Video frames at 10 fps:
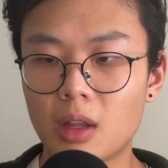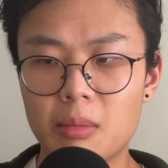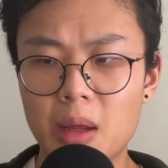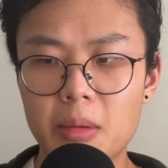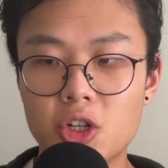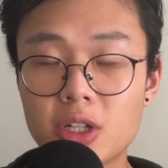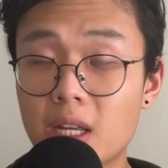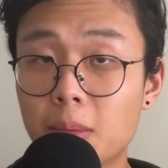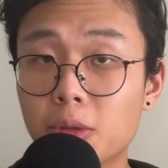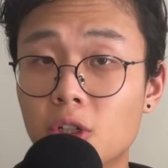And maybe she's
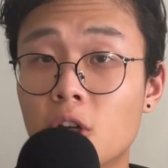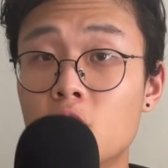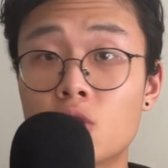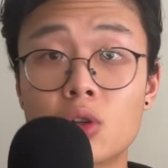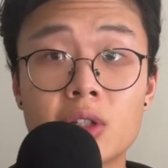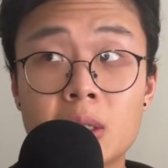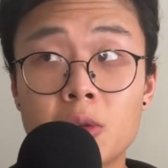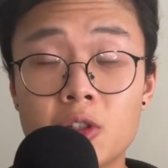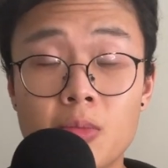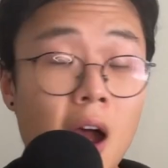able to control
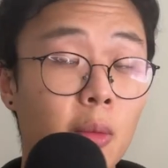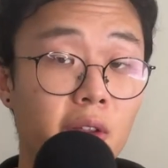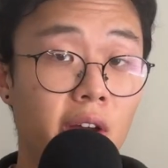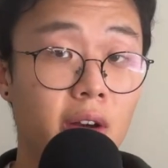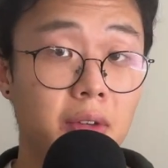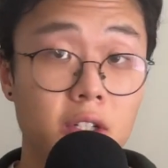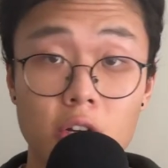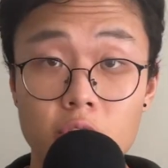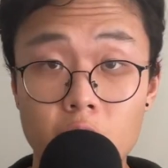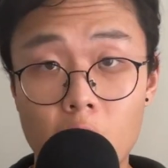someone's mind without even
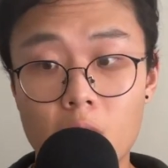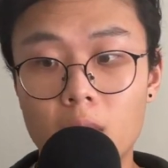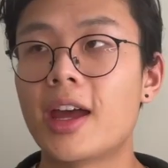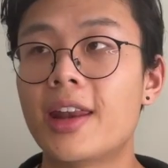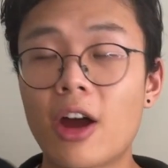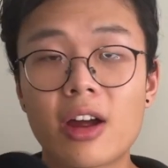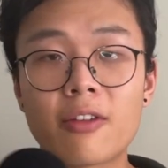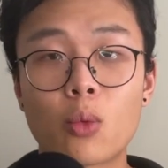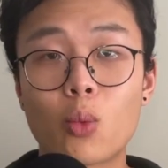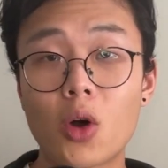touching her. And now I
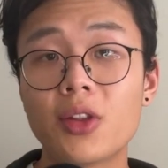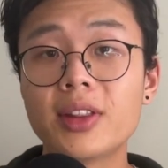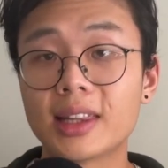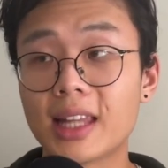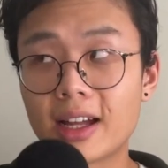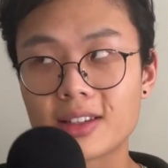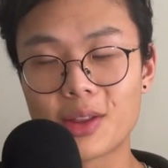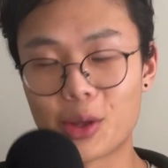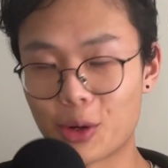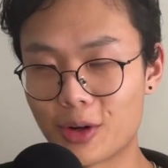have one
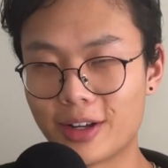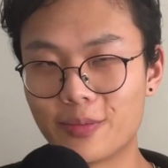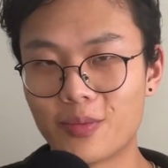last theory.